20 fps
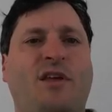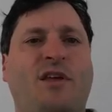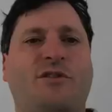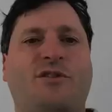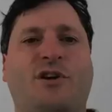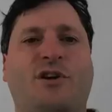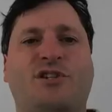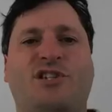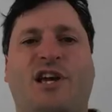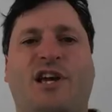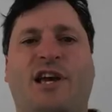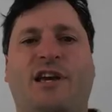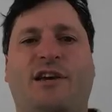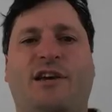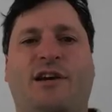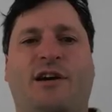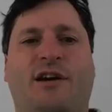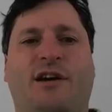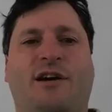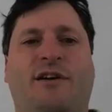There's
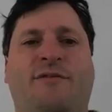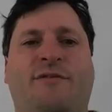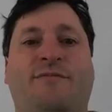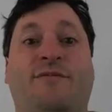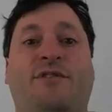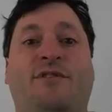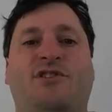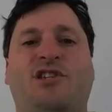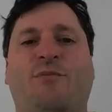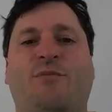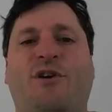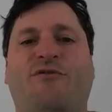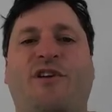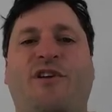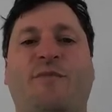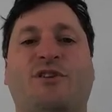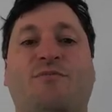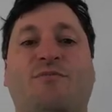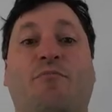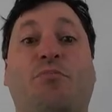a somewhat
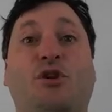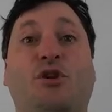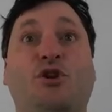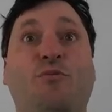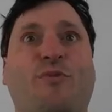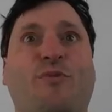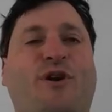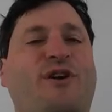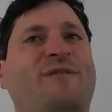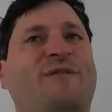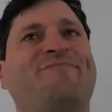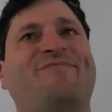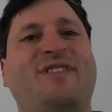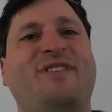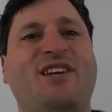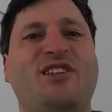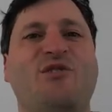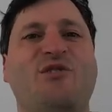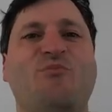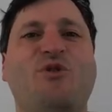famous blooper
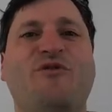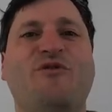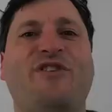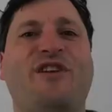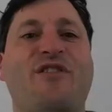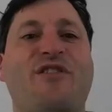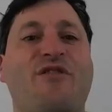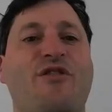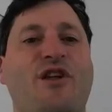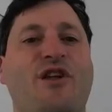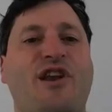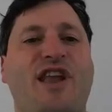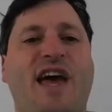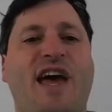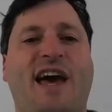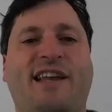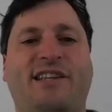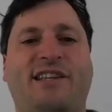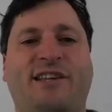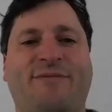in the movie The
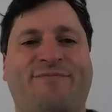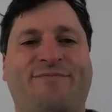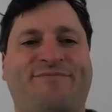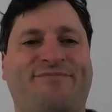Net,